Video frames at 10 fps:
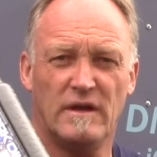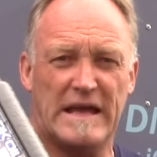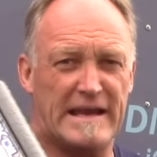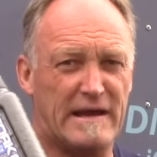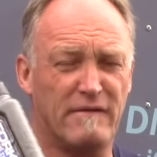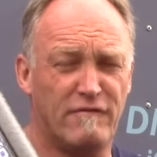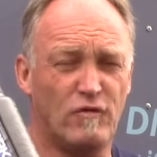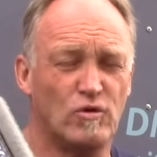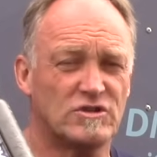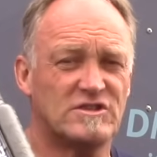and
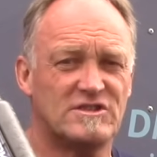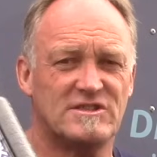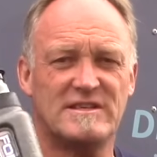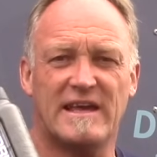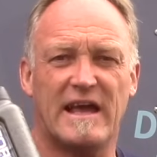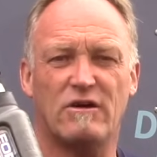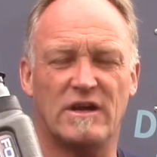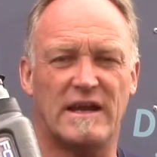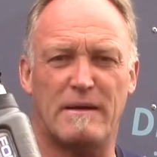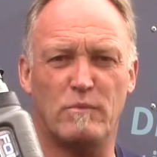forks stick out
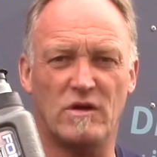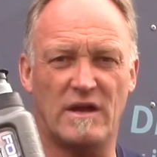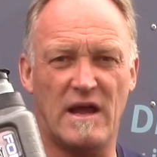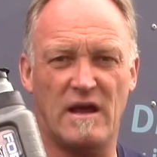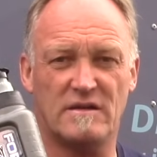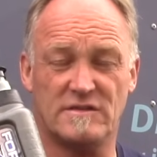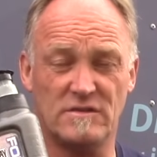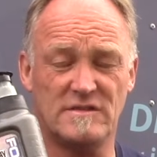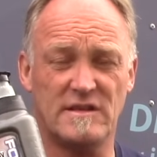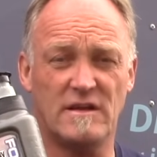in ambient air so
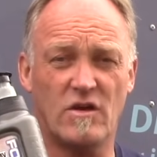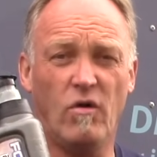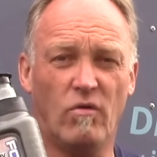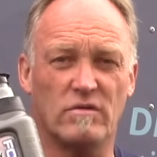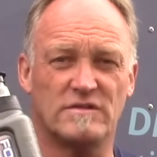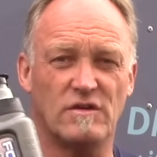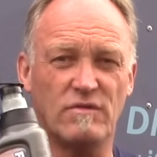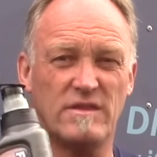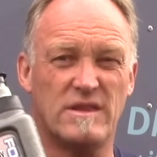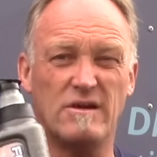they stay cold. So
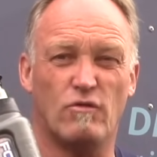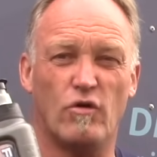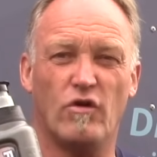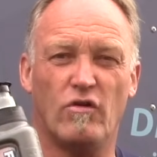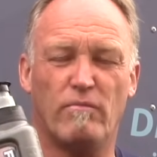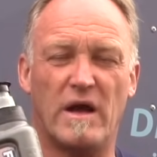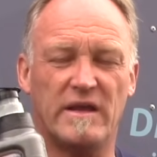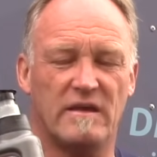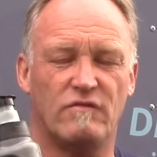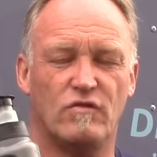thinner oil
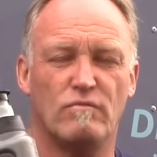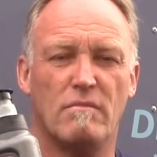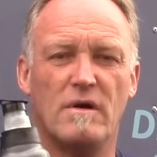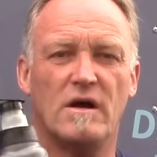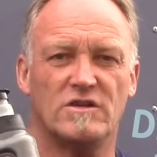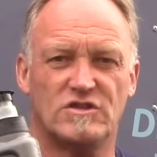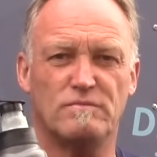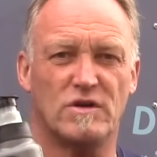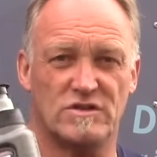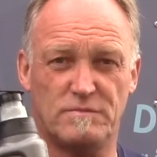might give you much,
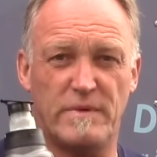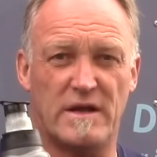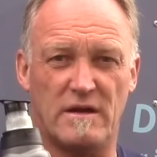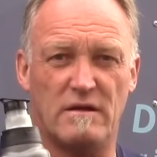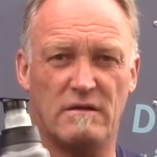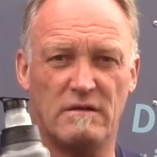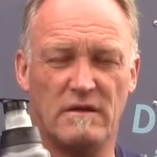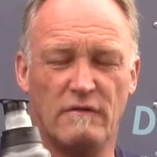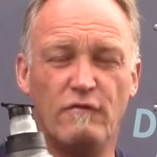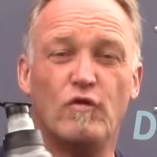much better
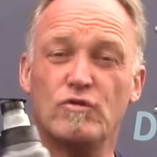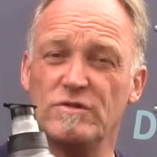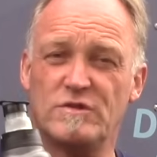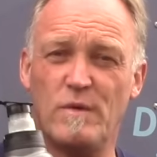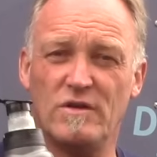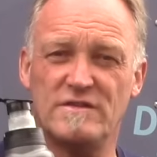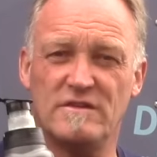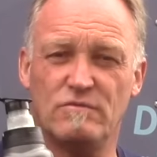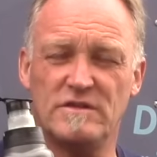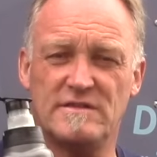fork response
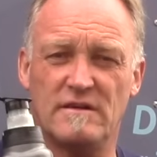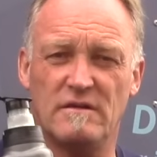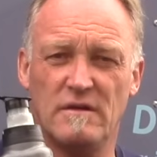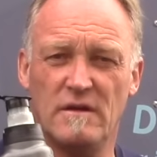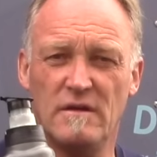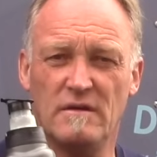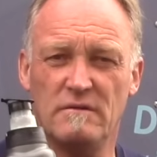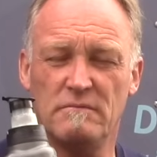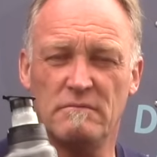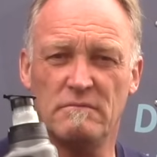in the winter.
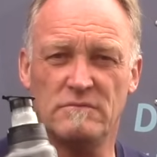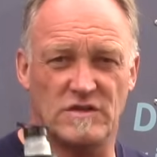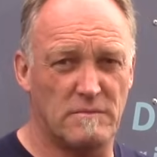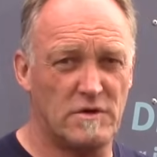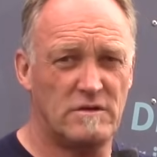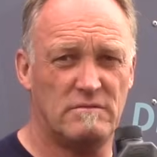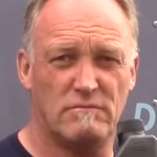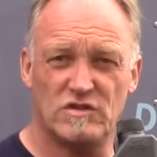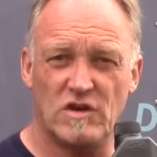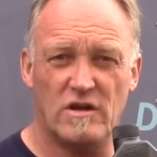Summer,
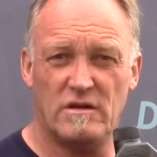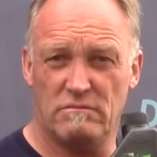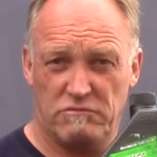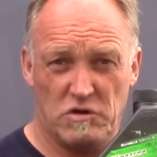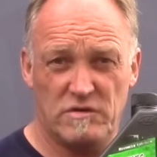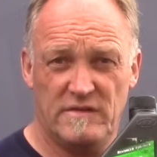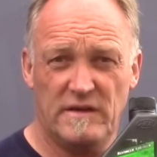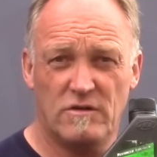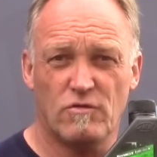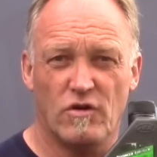much harder, go to
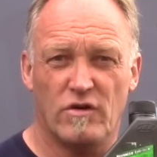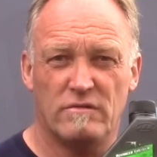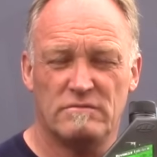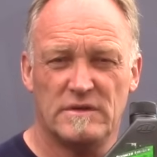thicker oil.